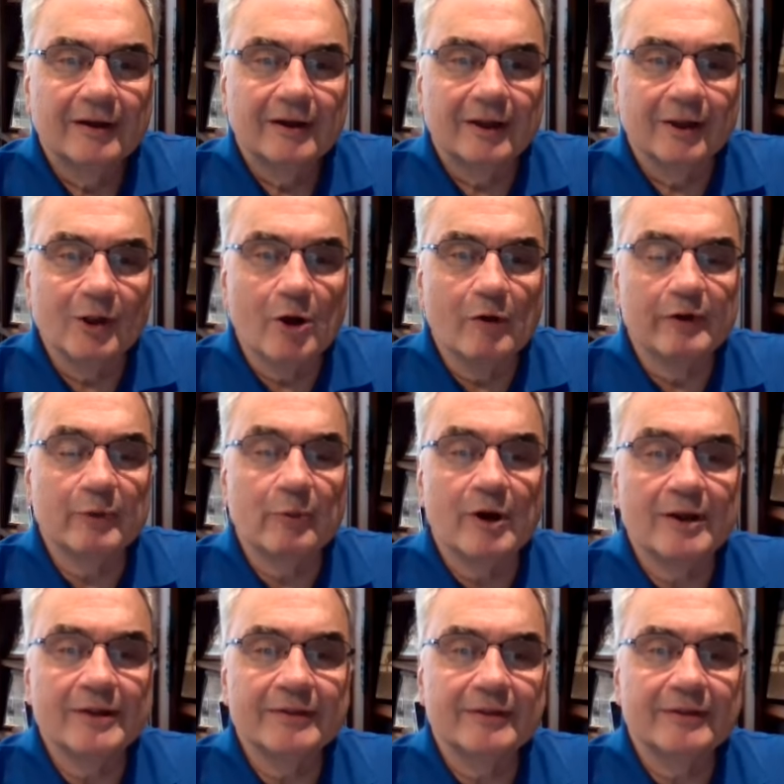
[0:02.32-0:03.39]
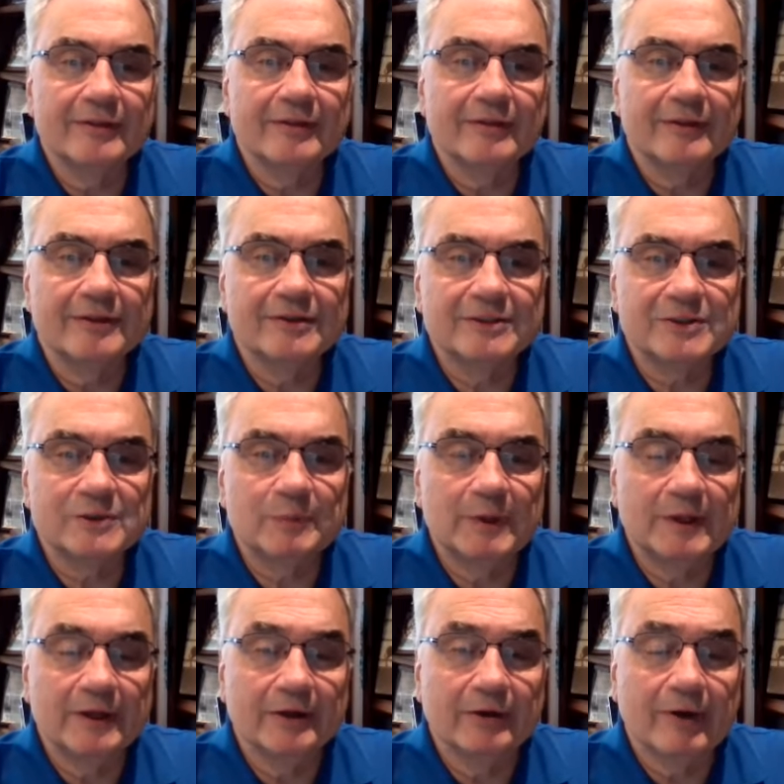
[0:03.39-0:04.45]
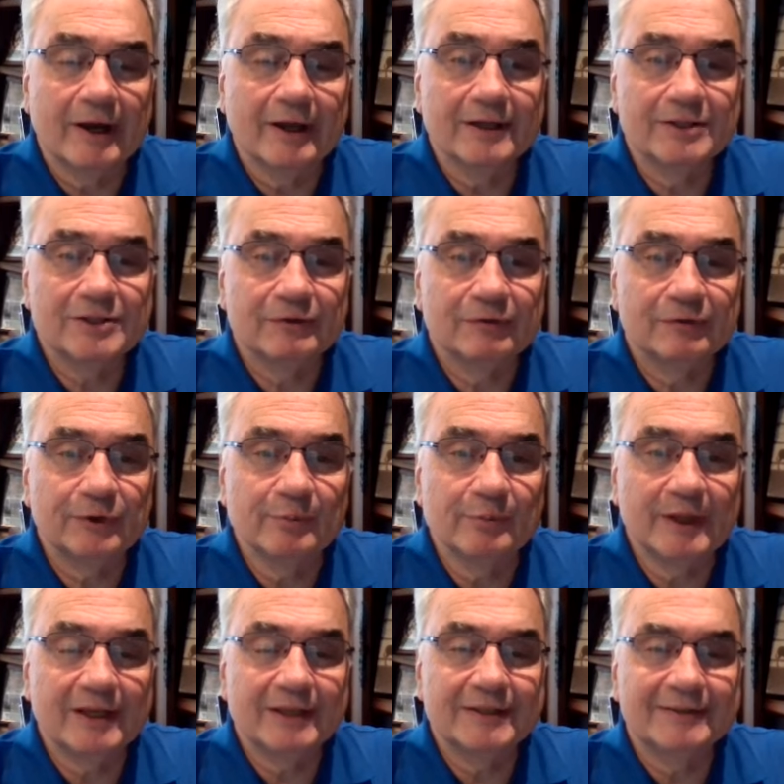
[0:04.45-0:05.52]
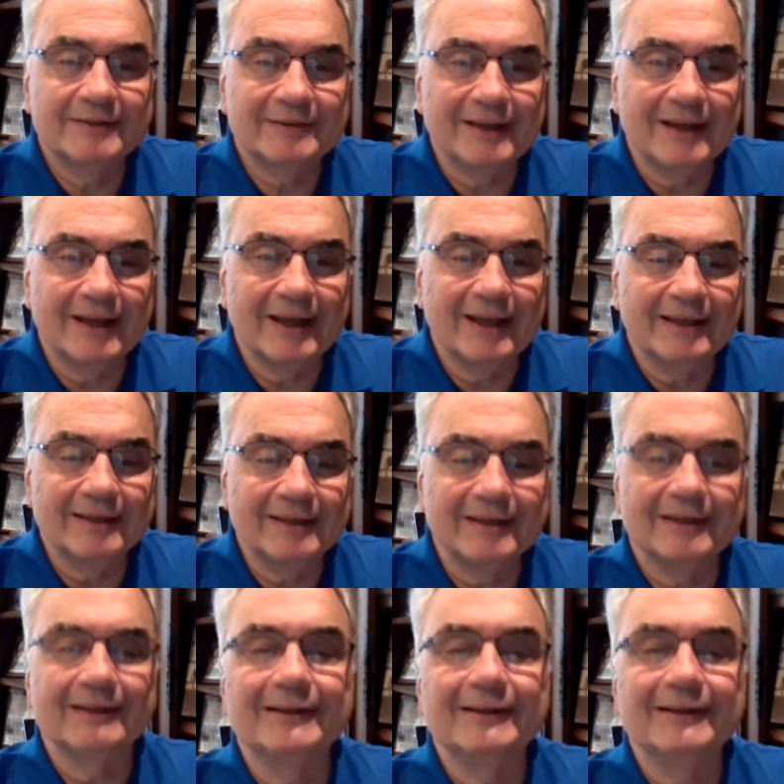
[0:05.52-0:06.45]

Hello, everyone. This is Peter Grandich, a few minutes, and